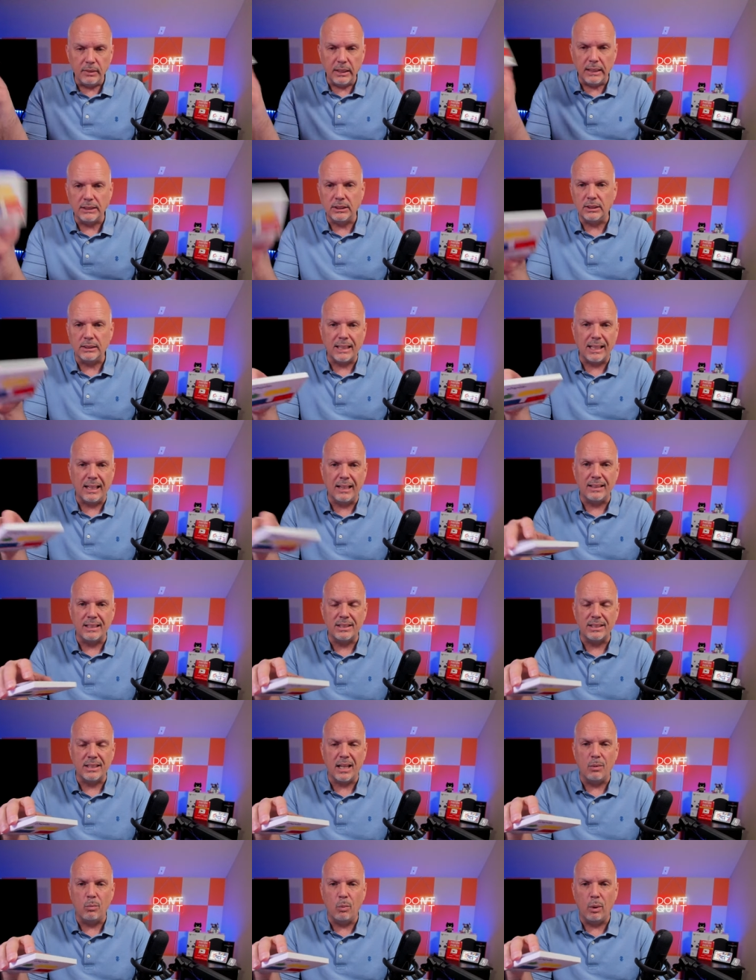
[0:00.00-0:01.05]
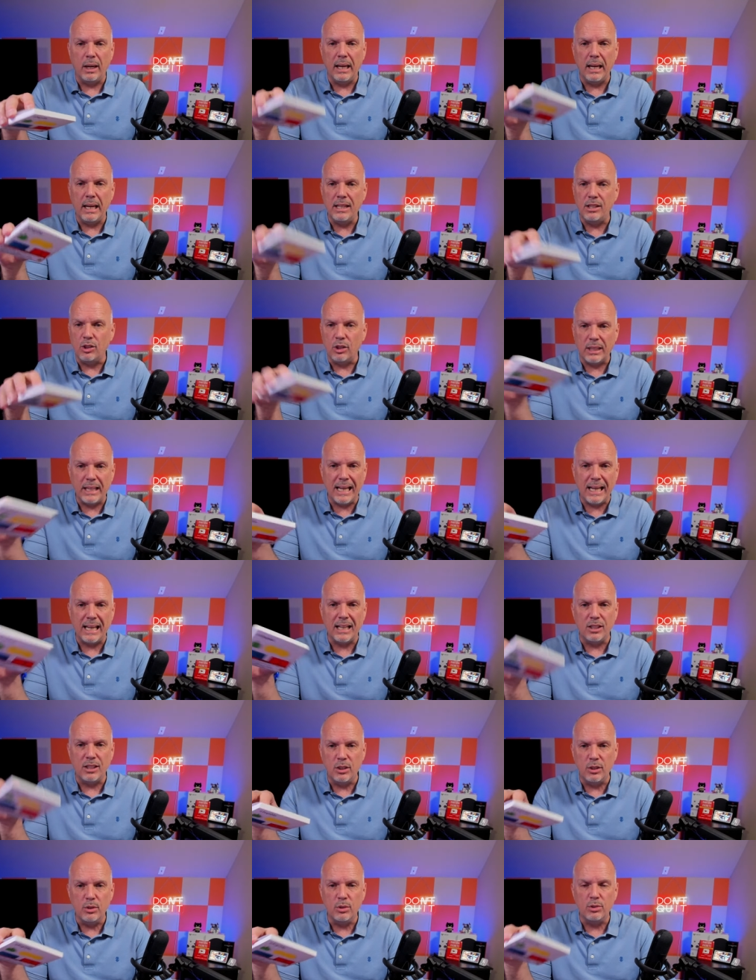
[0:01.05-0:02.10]
it's kind of the same way. You
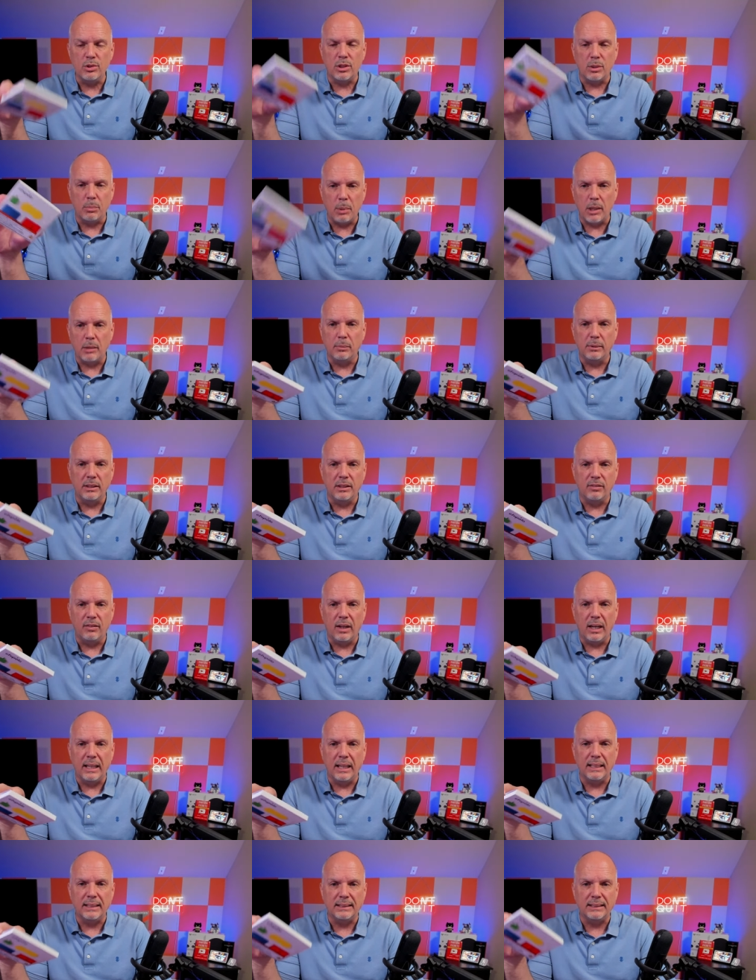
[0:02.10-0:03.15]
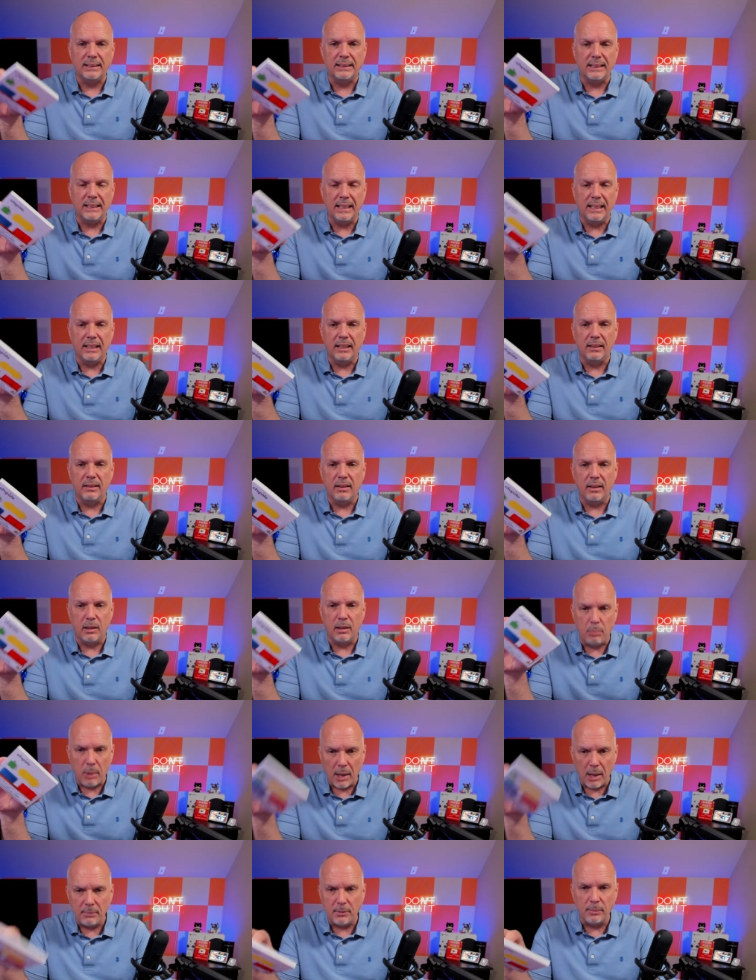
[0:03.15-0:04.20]
can't use the Pebblebee device in the
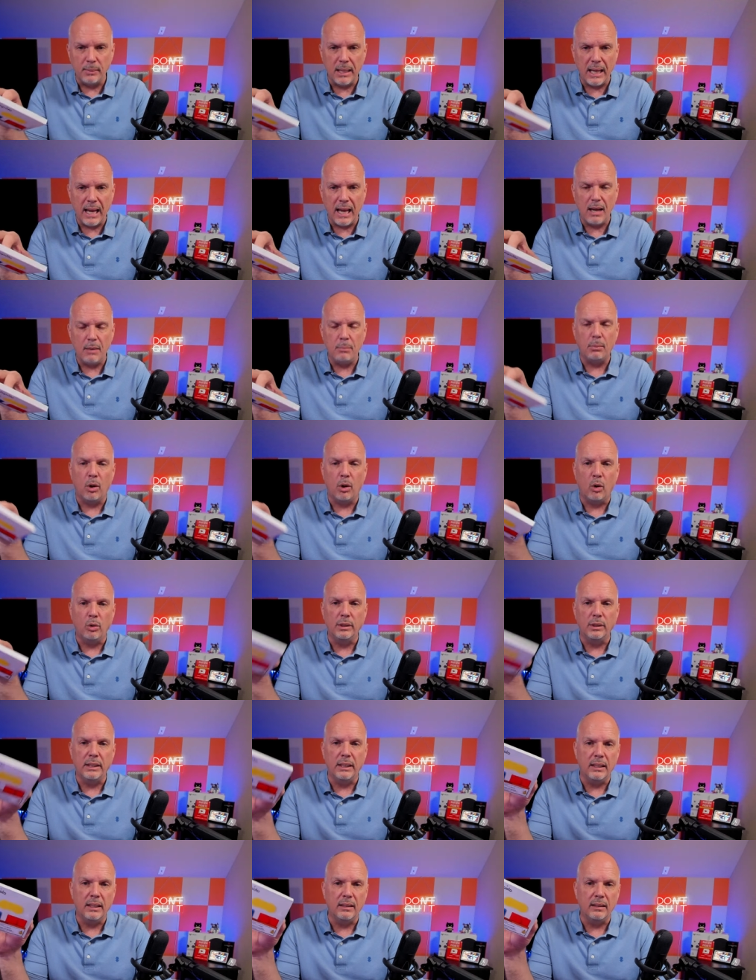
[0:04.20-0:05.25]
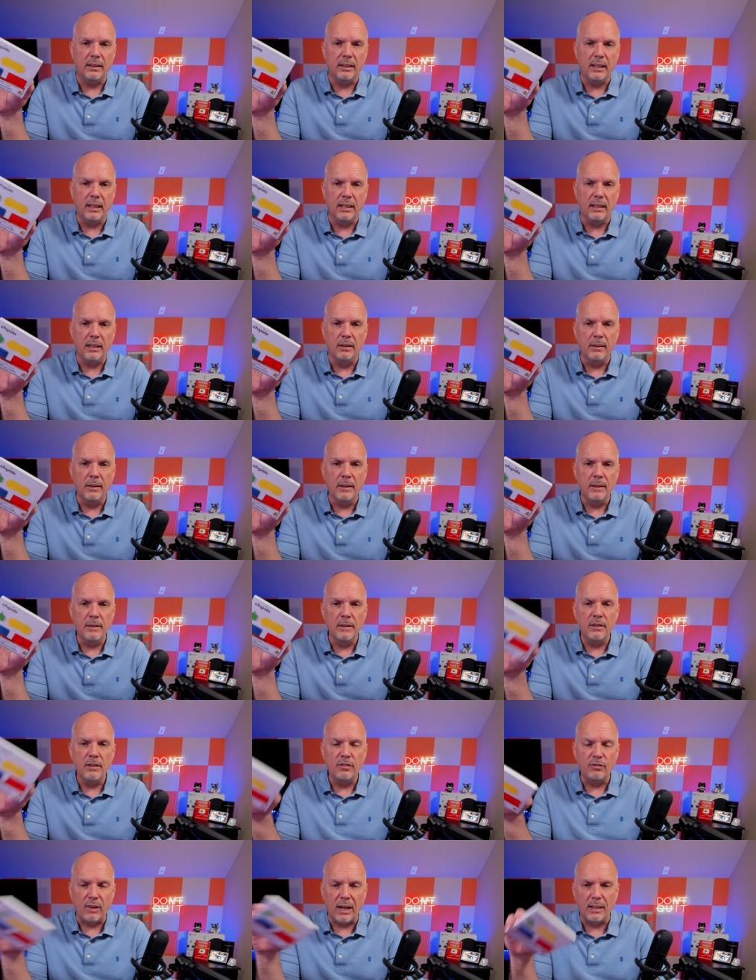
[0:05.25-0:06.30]
Pebblebee app, only in the
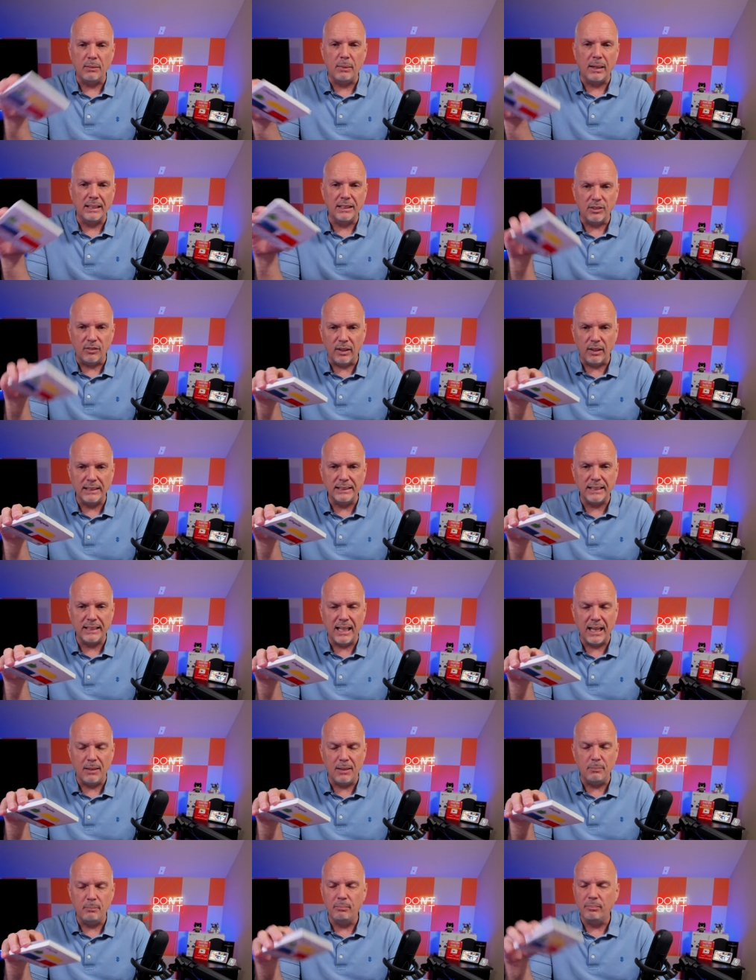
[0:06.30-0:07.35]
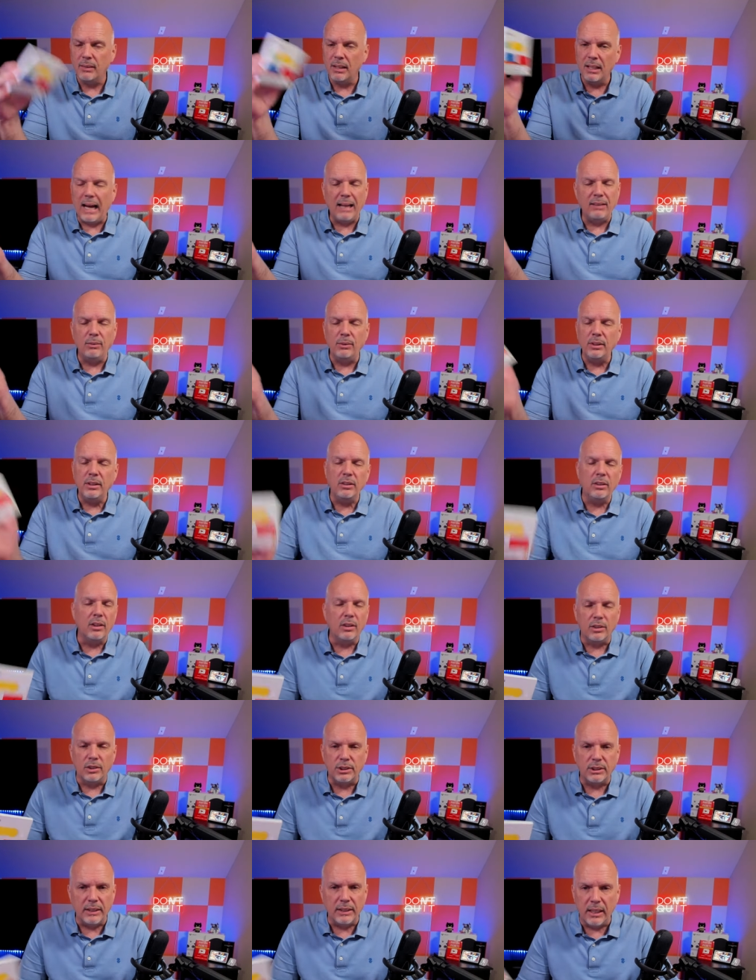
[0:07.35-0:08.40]
Find My Device app. I really don't
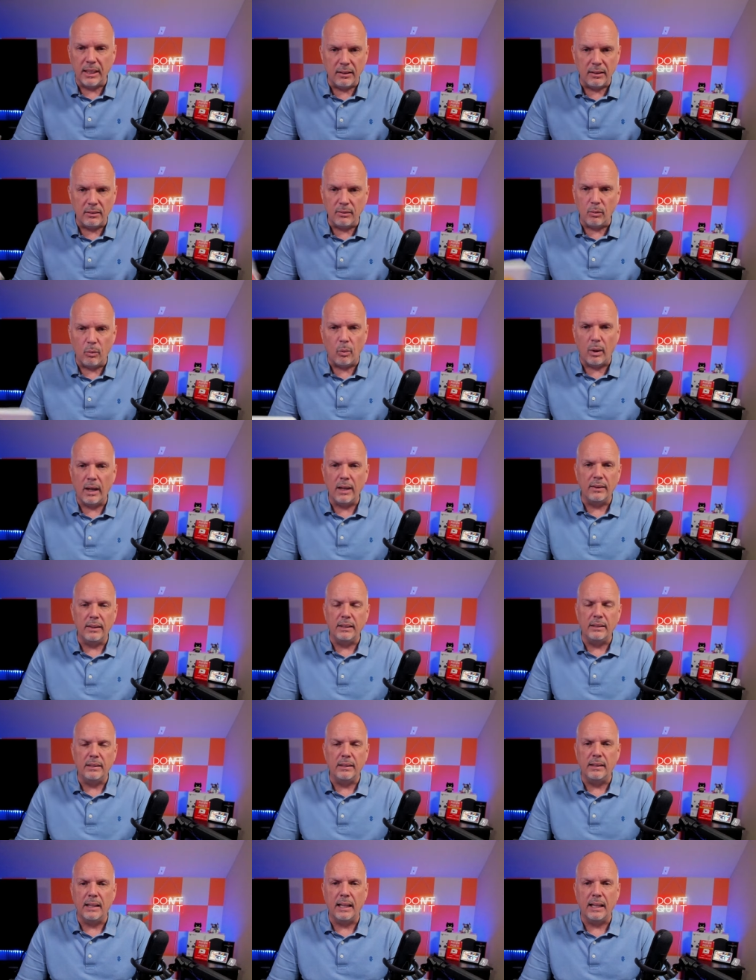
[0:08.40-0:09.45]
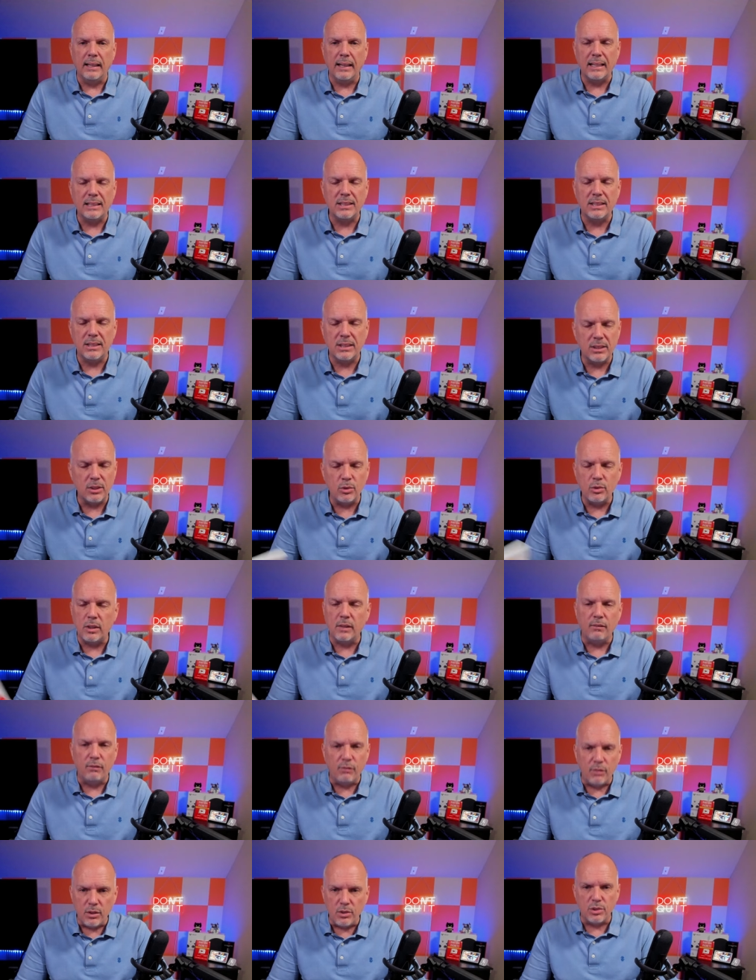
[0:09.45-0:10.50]
understand why they did that. That's so
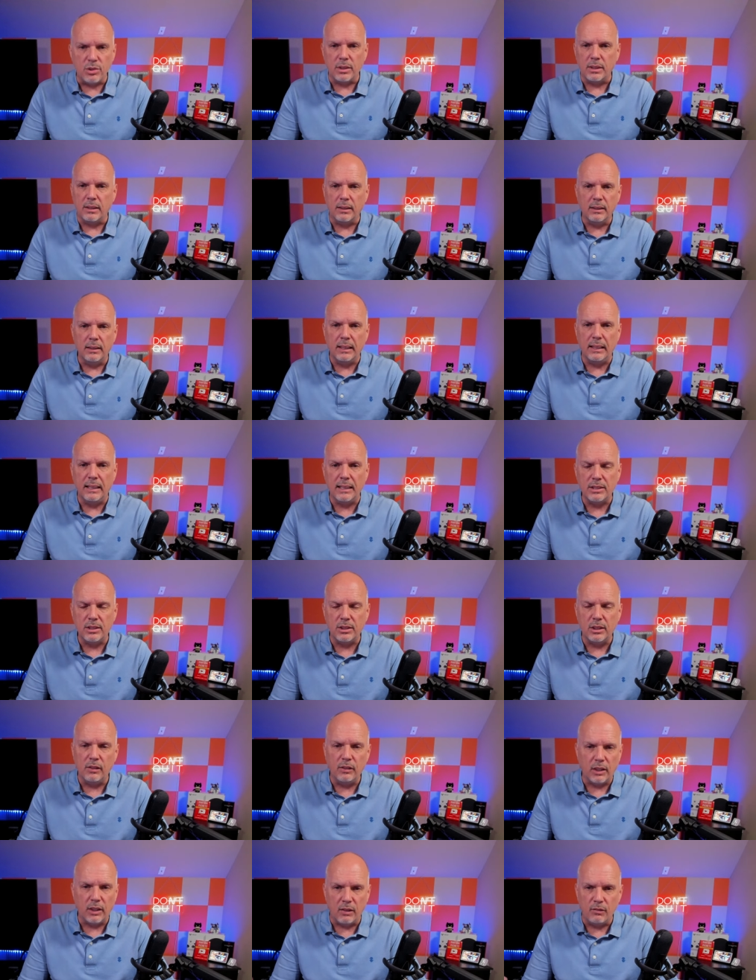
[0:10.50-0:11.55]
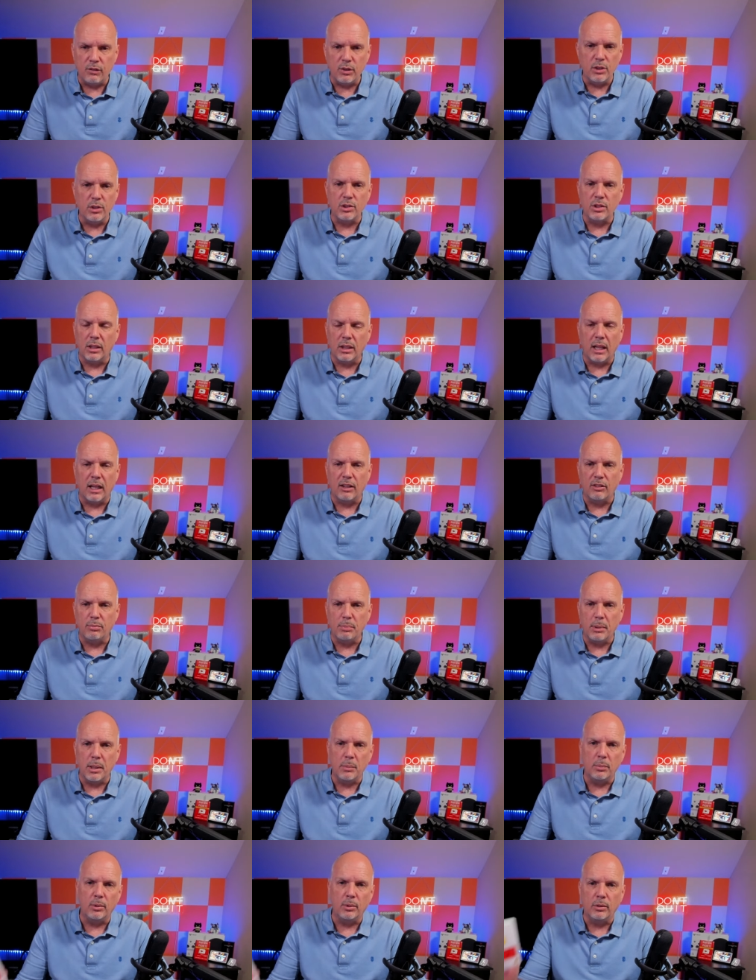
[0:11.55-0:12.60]
confusing, and it's going to confuse a lot of
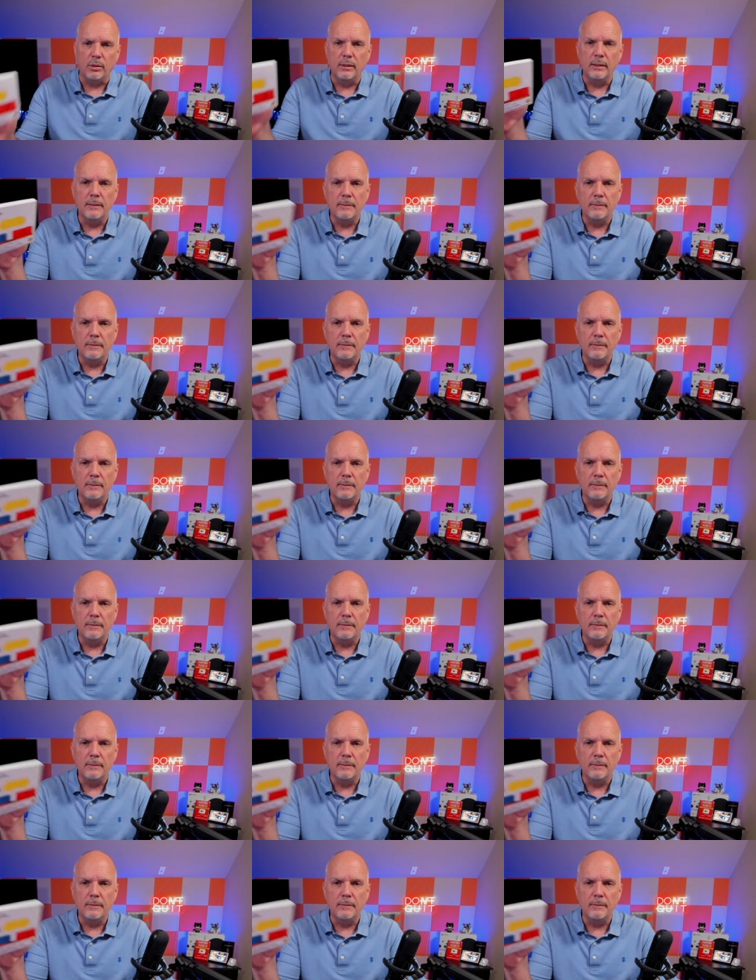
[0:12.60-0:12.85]
people.